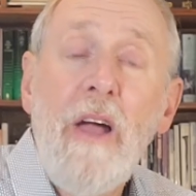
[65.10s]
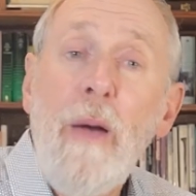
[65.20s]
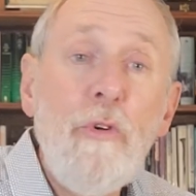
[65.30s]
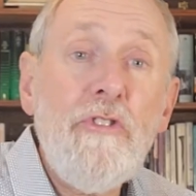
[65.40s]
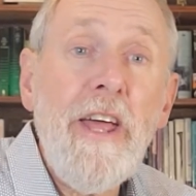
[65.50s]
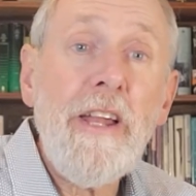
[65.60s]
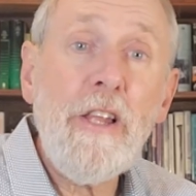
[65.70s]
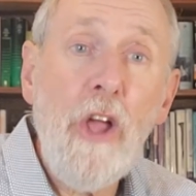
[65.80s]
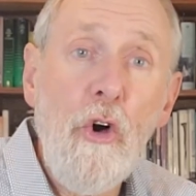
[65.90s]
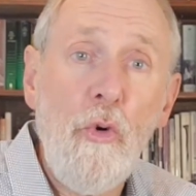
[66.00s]
I was not
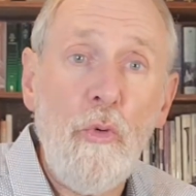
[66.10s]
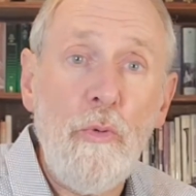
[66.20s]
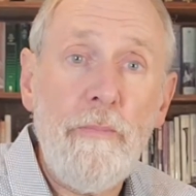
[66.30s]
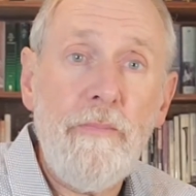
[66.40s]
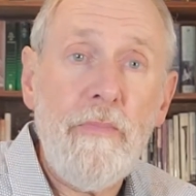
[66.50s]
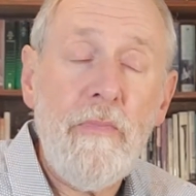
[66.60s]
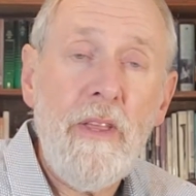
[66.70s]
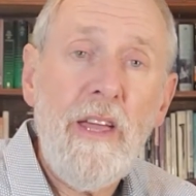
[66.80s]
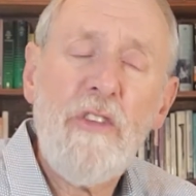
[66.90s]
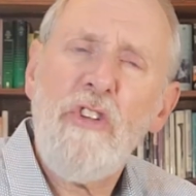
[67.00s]
alone.
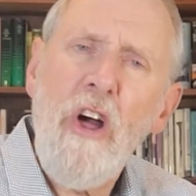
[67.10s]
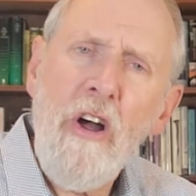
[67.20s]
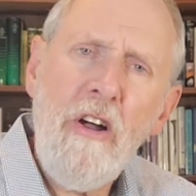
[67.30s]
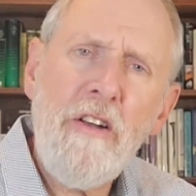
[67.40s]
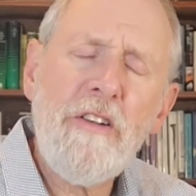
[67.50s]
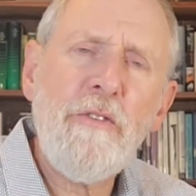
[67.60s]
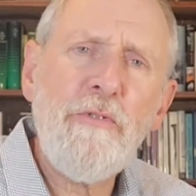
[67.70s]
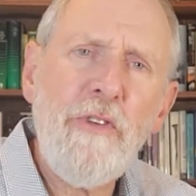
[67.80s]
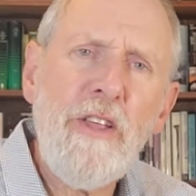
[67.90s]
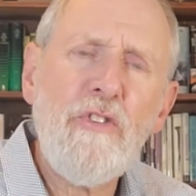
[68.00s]
It's hard to
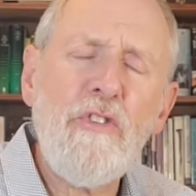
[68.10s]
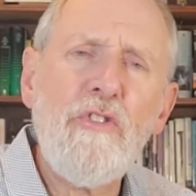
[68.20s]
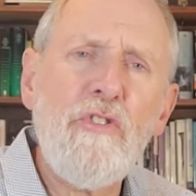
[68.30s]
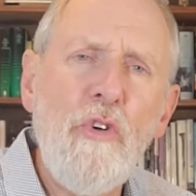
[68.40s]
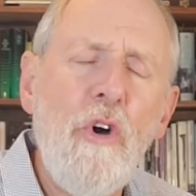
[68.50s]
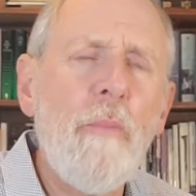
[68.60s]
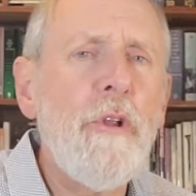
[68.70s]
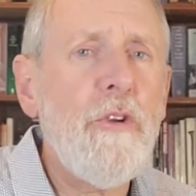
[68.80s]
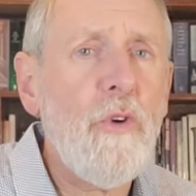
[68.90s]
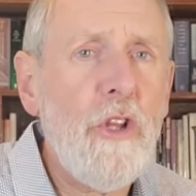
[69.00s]
face a storm
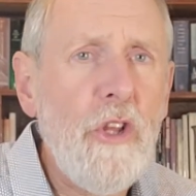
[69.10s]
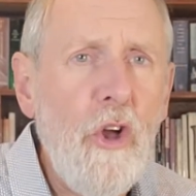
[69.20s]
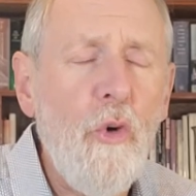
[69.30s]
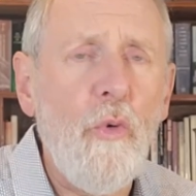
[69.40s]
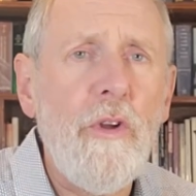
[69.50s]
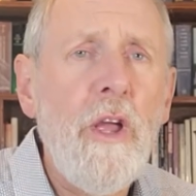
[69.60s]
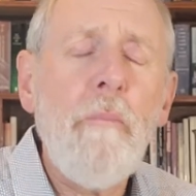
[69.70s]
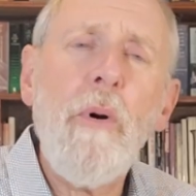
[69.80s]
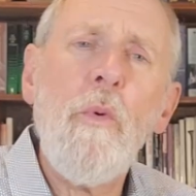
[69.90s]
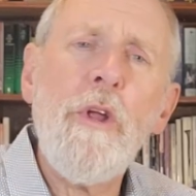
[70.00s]
when you're alone,
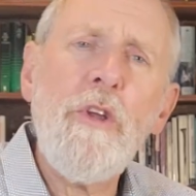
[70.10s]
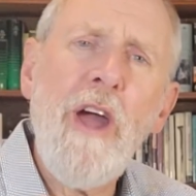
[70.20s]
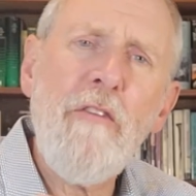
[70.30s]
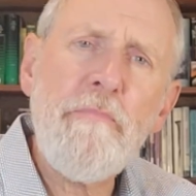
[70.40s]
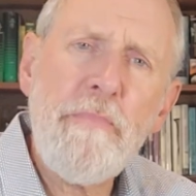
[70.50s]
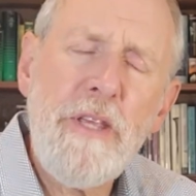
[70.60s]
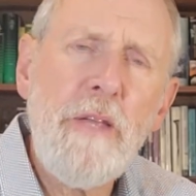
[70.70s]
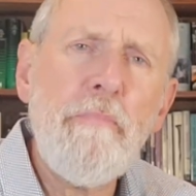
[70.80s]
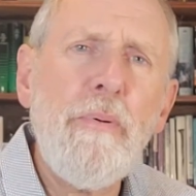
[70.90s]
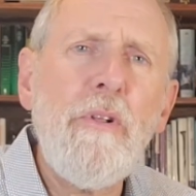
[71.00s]
but when you have
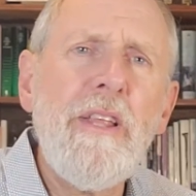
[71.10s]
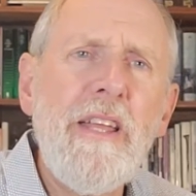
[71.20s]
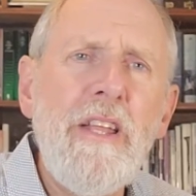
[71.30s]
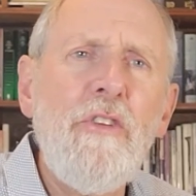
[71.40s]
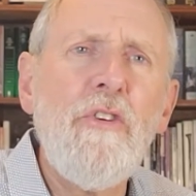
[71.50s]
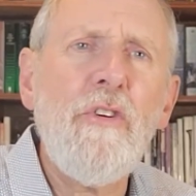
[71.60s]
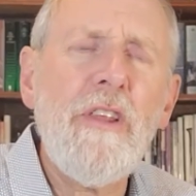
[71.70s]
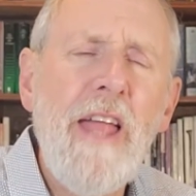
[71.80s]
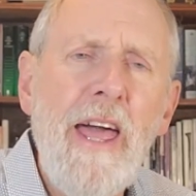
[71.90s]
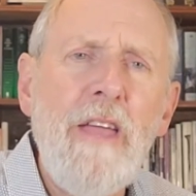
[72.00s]
people in your
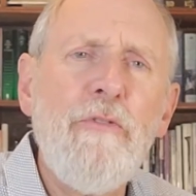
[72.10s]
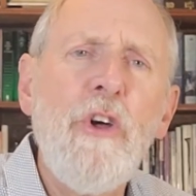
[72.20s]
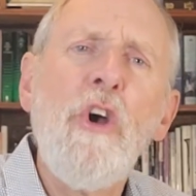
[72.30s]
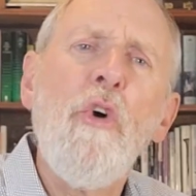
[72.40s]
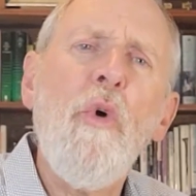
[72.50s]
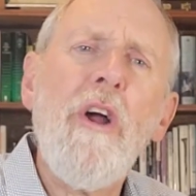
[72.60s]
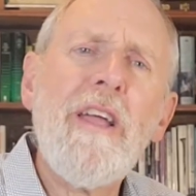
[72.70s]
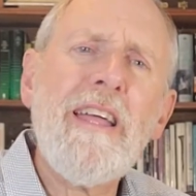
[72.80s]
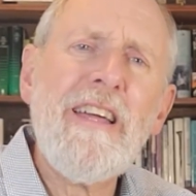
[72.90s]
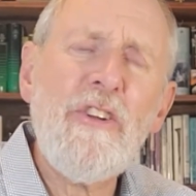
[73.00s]
life who are
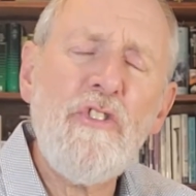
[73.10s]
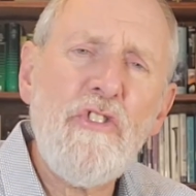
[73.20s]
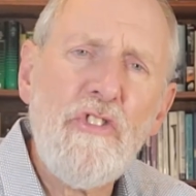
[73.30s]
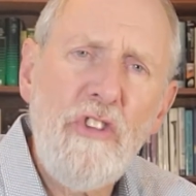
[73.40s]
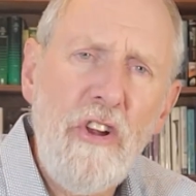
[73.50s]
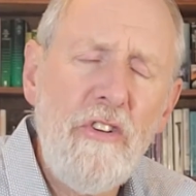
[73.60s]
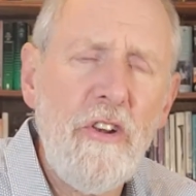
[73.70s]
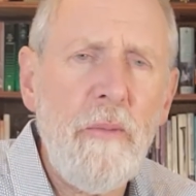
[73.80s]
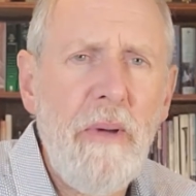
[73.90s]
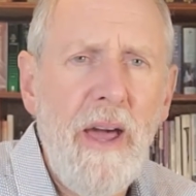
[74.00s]

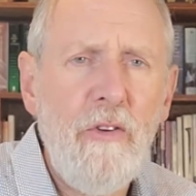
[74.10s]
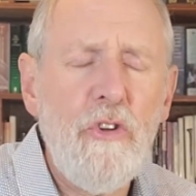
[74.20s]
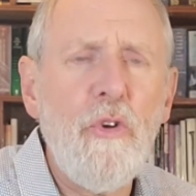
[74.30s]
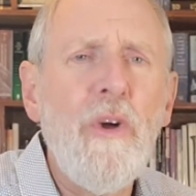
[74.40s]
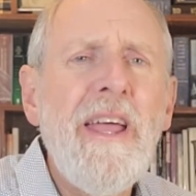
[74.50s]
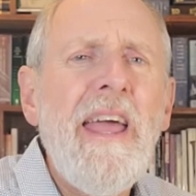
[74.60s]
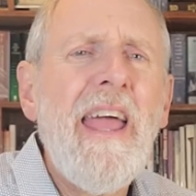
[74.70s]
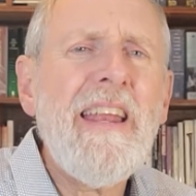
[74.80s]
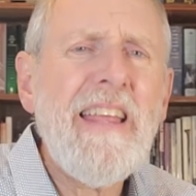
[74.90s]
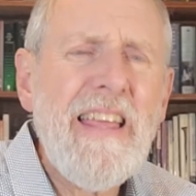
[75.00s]
concerned about you
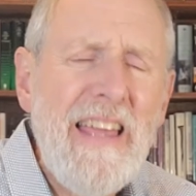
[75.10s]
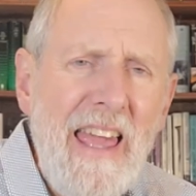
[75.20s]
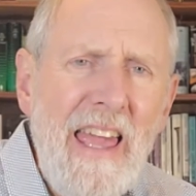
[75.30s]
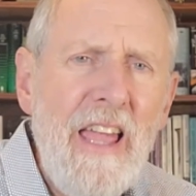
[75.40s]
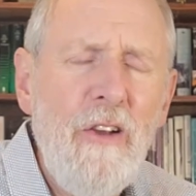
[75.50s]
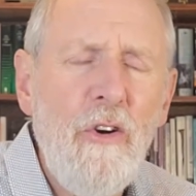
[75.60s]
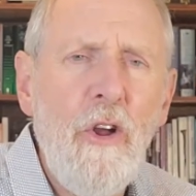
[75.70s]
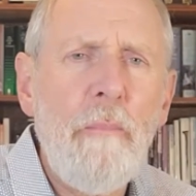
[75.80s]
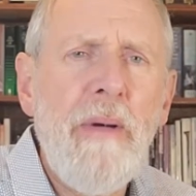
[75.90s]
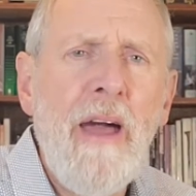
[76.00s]
and care
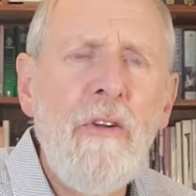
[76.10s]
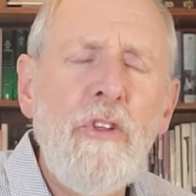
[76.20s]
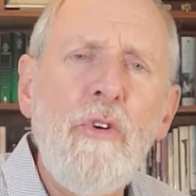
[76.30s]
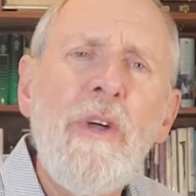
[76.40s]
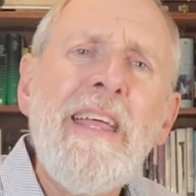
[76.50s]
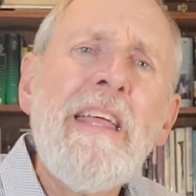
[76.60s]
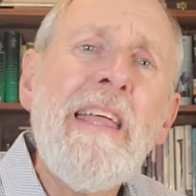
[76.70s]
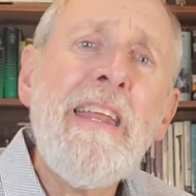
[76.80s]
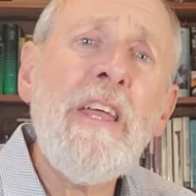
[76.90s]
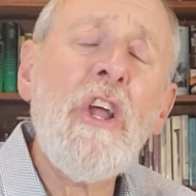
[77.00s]
about you,
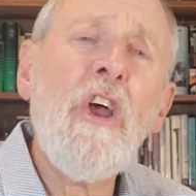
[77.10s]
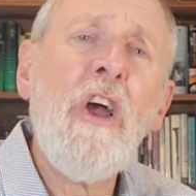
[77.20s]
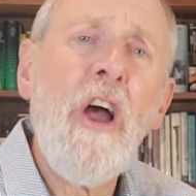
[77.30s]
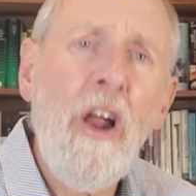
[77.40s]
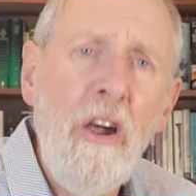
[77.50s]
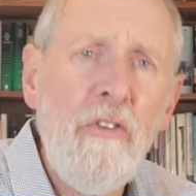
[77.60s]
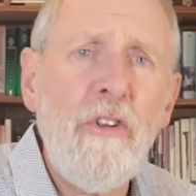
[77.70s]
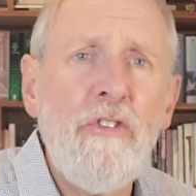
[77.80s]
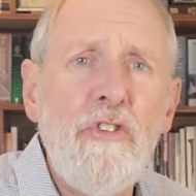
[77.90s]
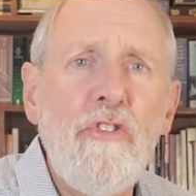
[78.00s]
it
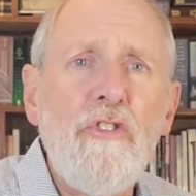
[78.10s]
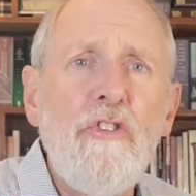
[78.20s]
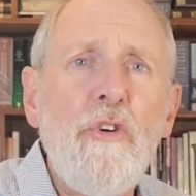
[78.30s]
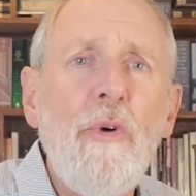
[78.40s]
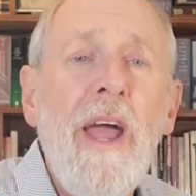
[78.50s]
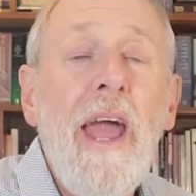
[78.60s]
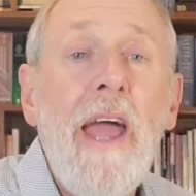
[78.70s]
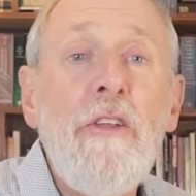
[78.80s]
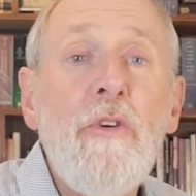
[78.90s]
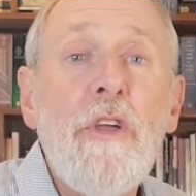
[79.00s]
encourages you
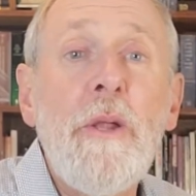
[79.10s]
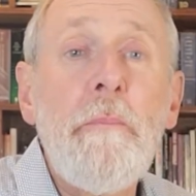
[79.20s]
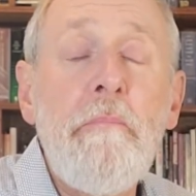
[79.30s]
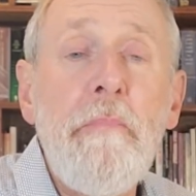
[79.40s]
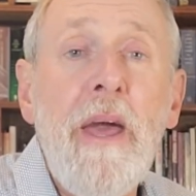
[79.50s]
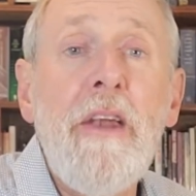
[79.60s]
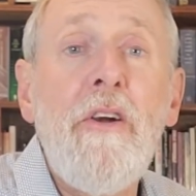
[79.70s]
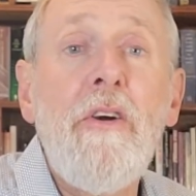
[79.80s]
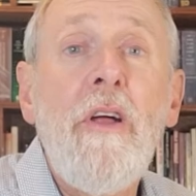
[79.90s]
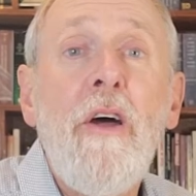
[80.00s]
and you can
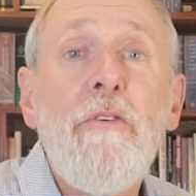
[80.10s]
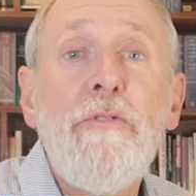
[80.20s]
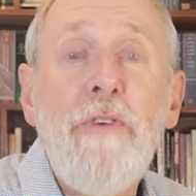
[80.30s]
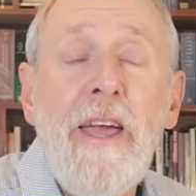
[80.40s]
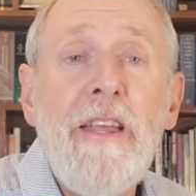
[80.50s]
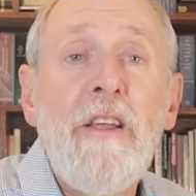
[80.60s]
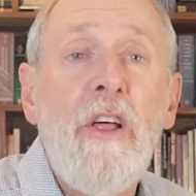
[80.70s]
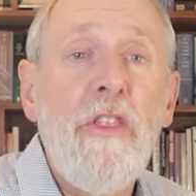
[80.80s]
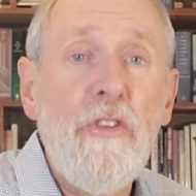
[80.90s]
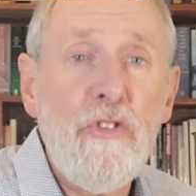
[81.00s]
better fight
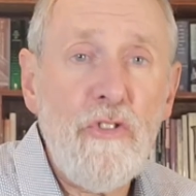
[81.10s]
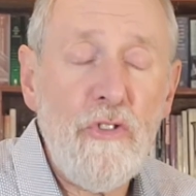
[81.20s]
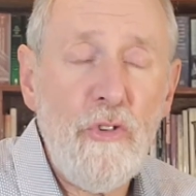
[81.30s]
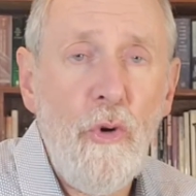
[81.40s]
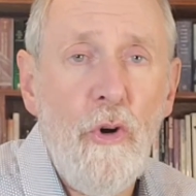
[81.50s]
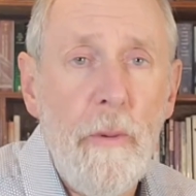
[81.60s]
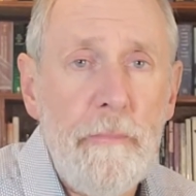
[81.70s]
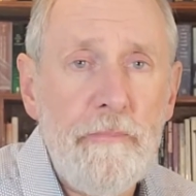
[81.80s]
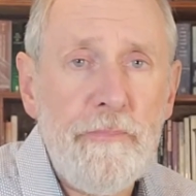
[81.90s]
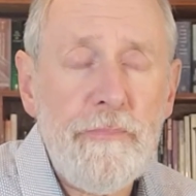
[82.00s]
the storm.
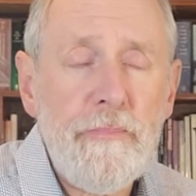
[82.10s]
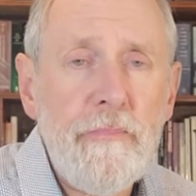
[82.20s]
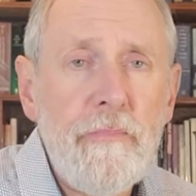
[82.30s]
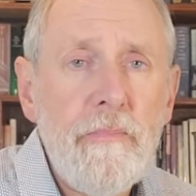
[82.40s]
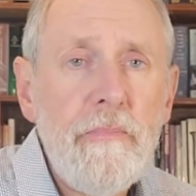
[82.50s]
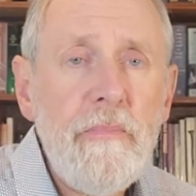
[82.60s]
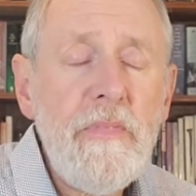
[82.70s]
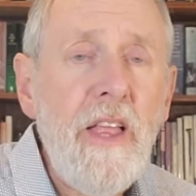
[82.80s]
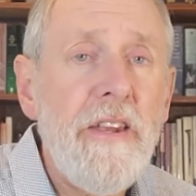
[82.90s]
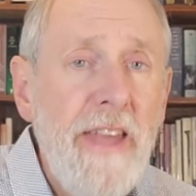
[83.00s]

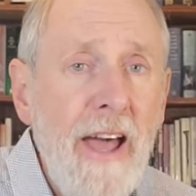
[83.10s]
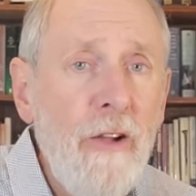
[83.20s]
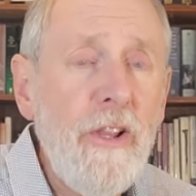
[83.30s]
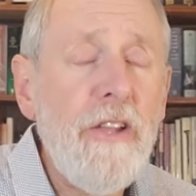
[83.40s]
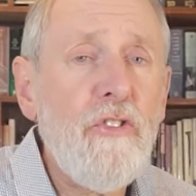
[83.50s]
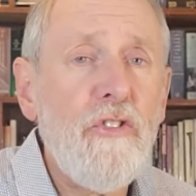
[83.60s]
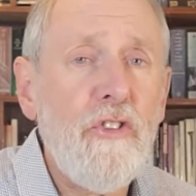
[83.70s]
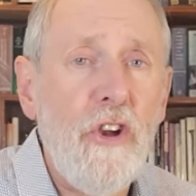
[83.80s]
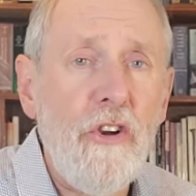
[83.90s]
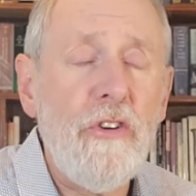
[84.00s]
Now let's
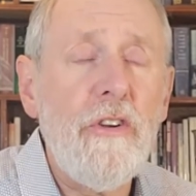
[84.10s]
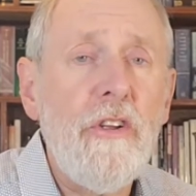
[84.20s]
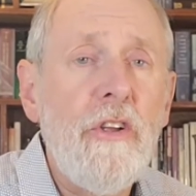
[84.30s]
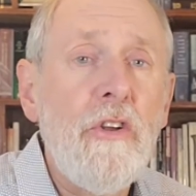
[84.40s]
turn